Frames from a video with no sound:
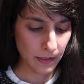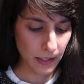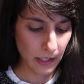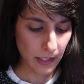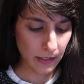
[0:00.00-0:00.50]

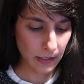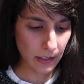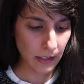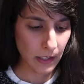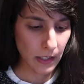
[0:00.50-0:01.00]

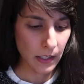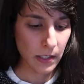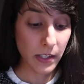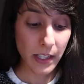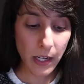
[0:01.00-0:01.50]
Fantastic.
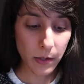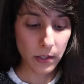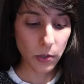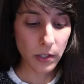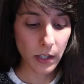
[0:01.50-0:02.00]
So now is
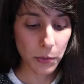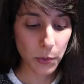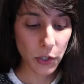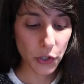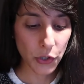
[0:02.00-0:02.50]
a good time
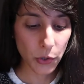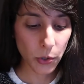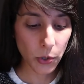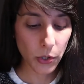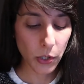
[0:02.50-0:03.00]
to
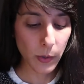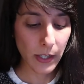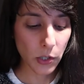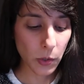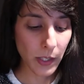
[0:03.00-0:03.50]
ensure you are
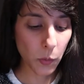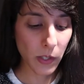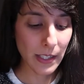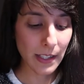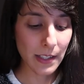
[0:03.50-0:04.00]
doing
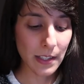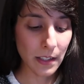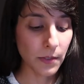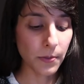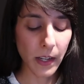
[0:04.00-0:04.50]
what is
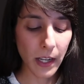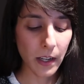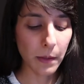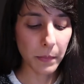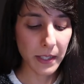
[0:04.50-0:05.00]
considered
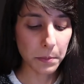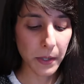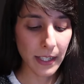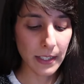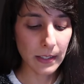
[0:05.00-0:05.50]
fair and best
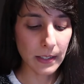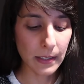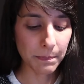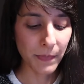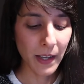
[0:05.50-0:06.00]

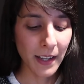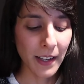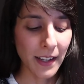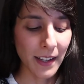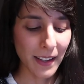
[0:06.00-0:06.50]
practice.
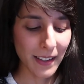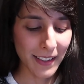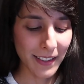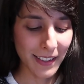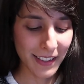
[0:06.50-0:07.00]

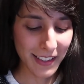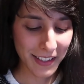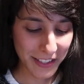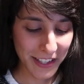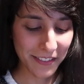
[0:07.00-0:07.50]
I
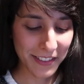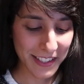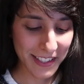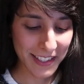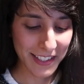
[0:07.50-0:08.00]
think I have a
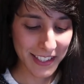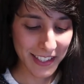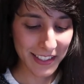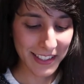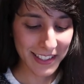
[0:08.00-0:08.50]

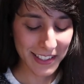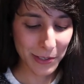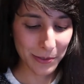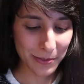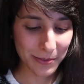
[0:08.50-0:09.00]
sense
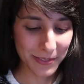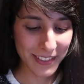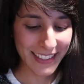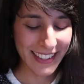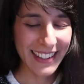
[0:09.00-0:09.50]
of,
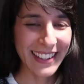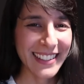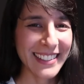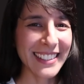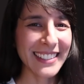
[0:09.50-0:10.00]

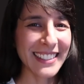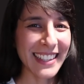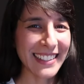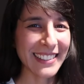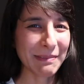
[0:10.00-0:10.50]
you see,
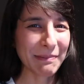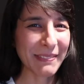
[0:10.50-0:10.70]
Saturn,